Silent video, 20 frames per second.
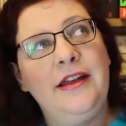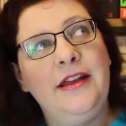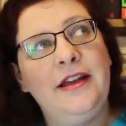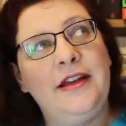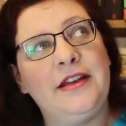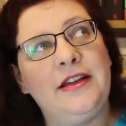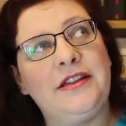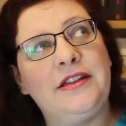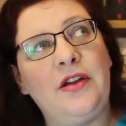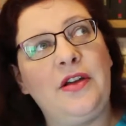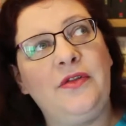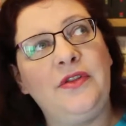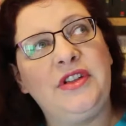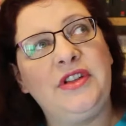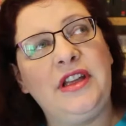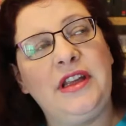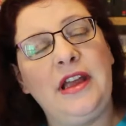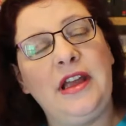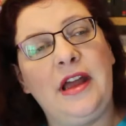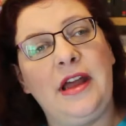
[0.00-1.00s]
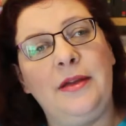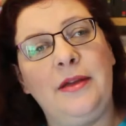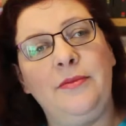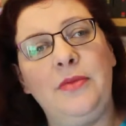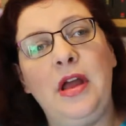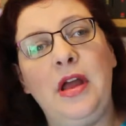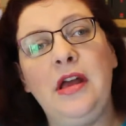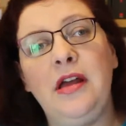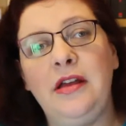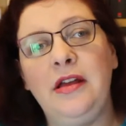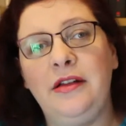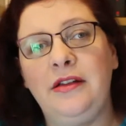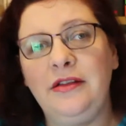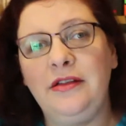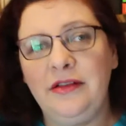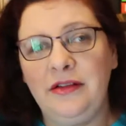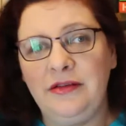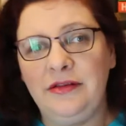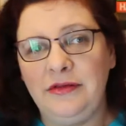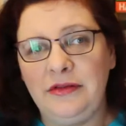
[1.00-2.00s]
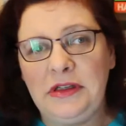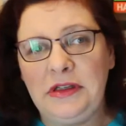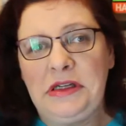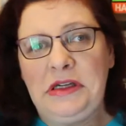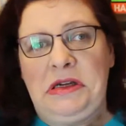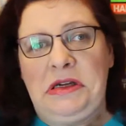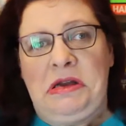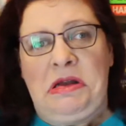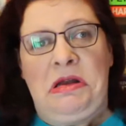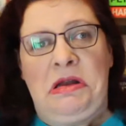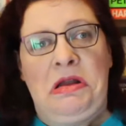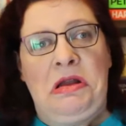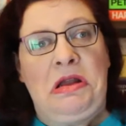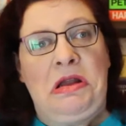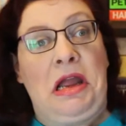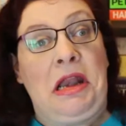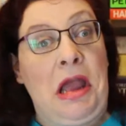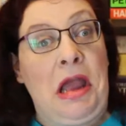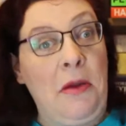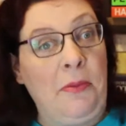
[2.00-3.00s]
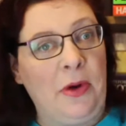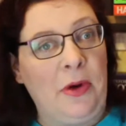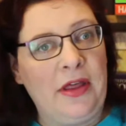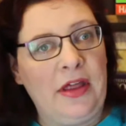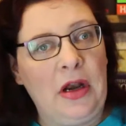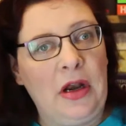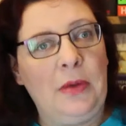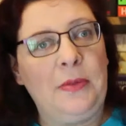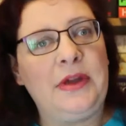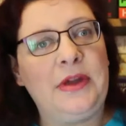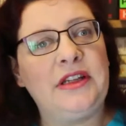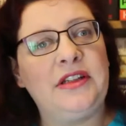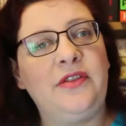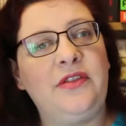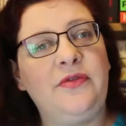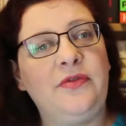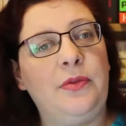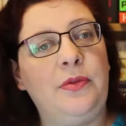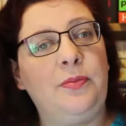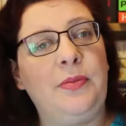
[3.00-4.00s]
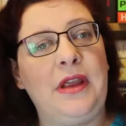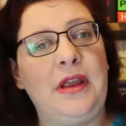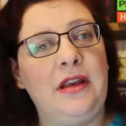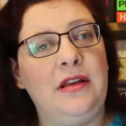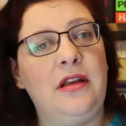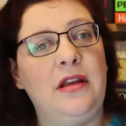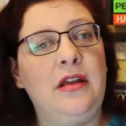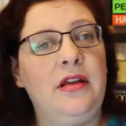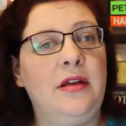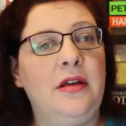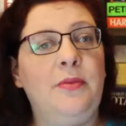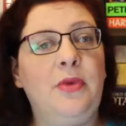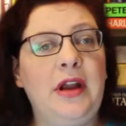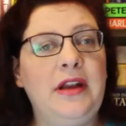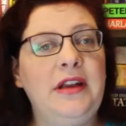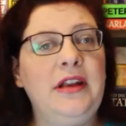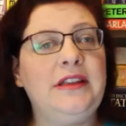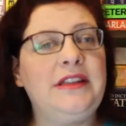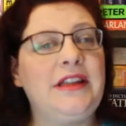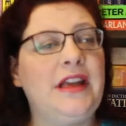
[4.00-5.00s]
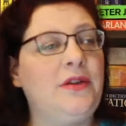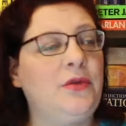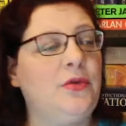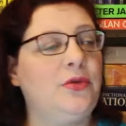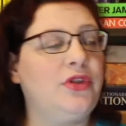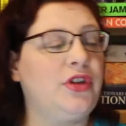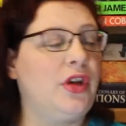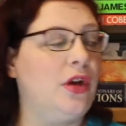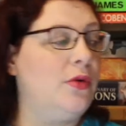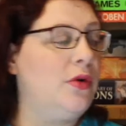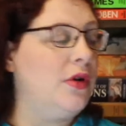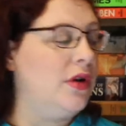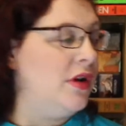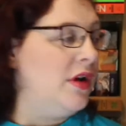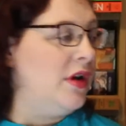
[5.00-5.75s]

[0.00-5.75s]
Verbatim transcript: Because obviously I'm getting out of breath a lot because i am being pregnant and also